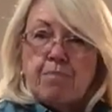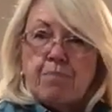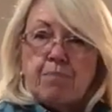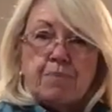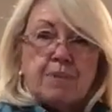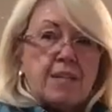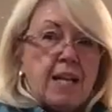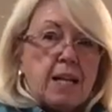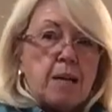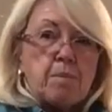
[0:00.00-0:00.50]

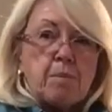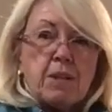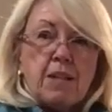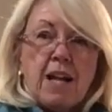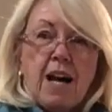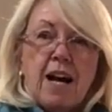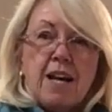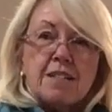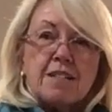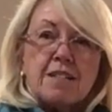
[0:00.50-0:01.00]
setup
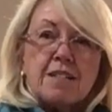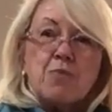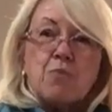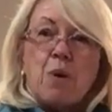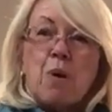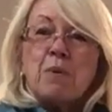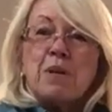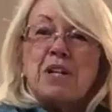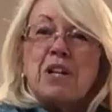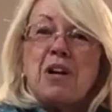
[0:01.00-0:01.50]
classes.
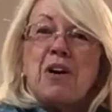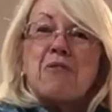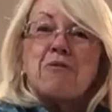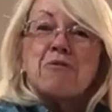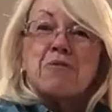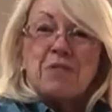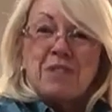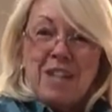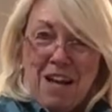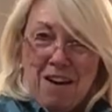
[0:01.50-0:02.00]
Well, we know
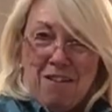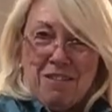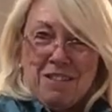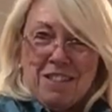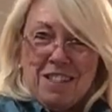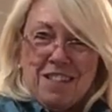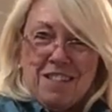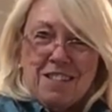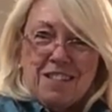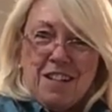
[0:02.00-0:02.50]
for now, at
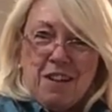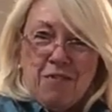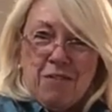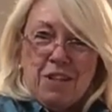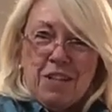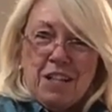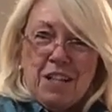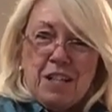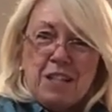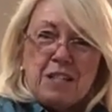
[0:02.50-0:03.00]
least,
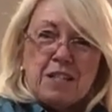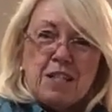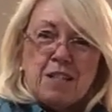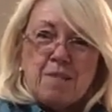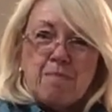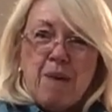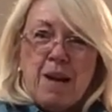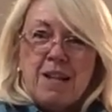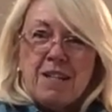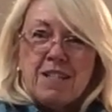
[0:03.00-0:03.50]
everything is
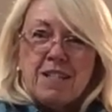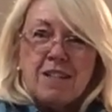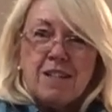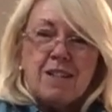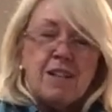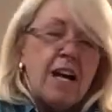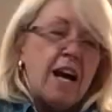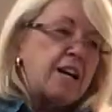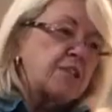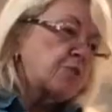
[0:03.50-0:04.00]
suspended
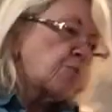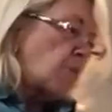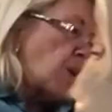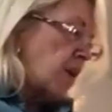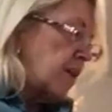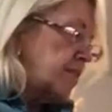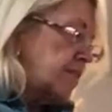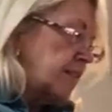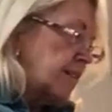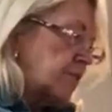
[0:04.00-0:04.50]

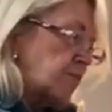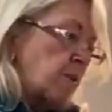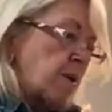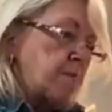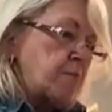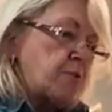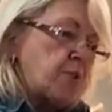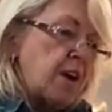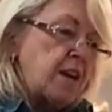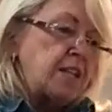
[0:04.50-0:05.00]
class-wise. That's why
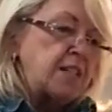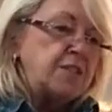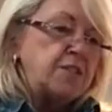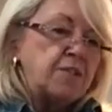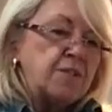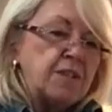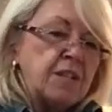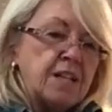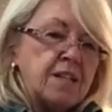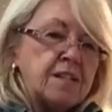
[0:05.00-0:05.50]
I'm trying to
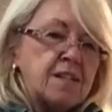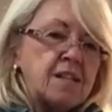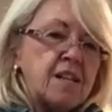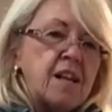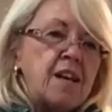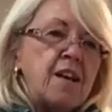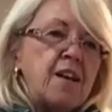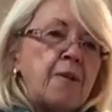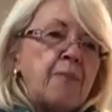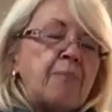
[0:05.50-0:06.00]
do this.
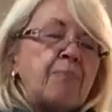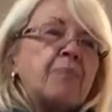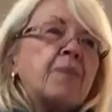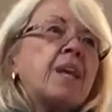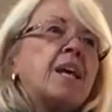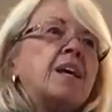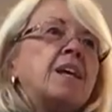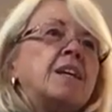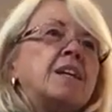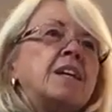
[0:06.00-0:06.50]

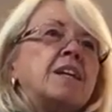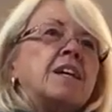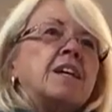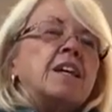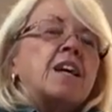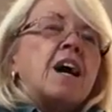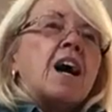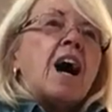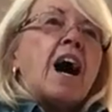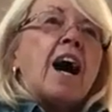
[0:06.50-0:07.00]

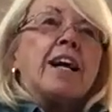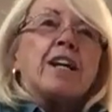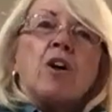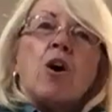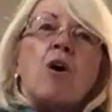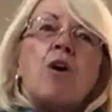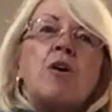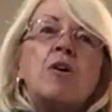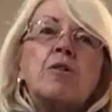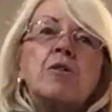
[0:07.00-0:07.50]
I
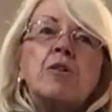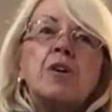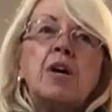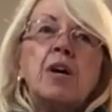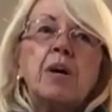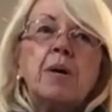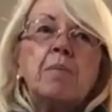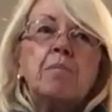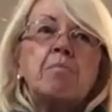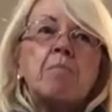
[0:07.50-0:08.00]
call
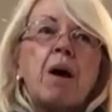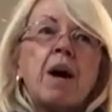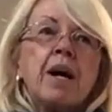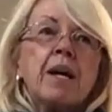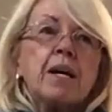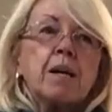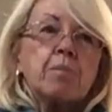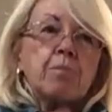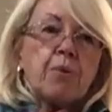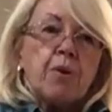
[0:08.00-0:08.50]

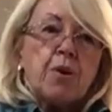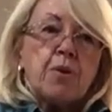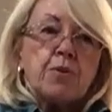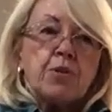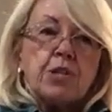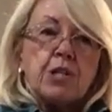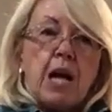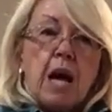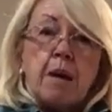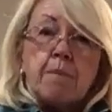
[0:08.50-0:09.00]
my
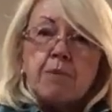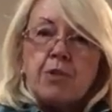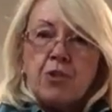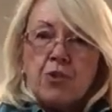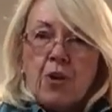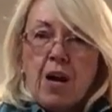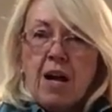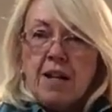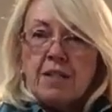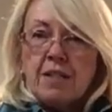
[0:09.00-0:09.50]
approach
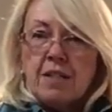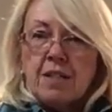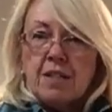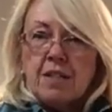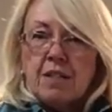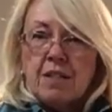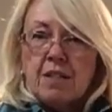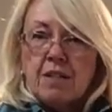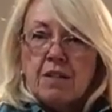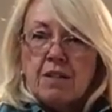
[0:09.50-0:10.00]

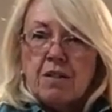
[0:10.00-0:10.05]
abstracted